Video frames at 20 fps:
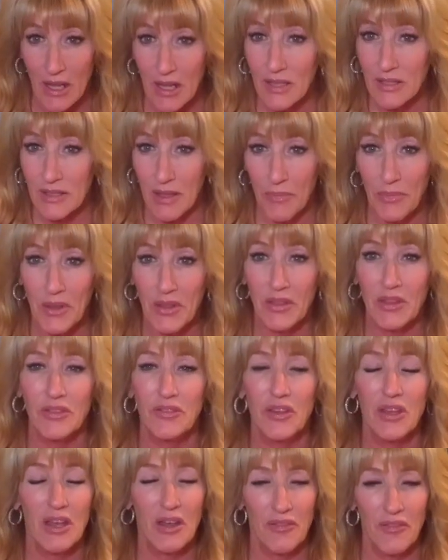something the
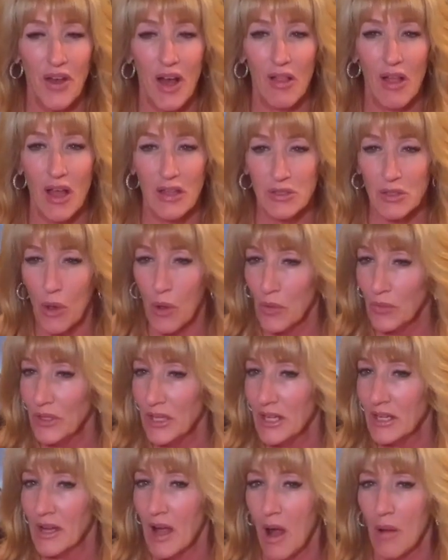DFL has
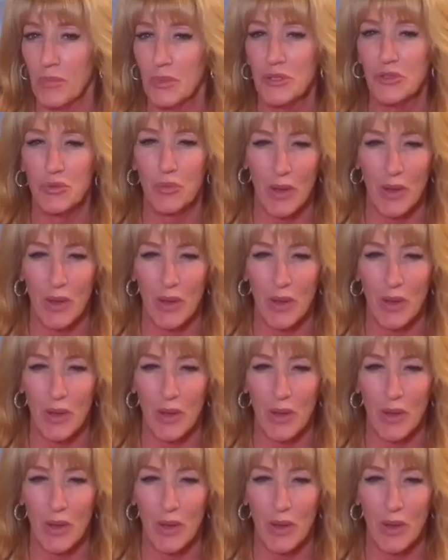only accomplished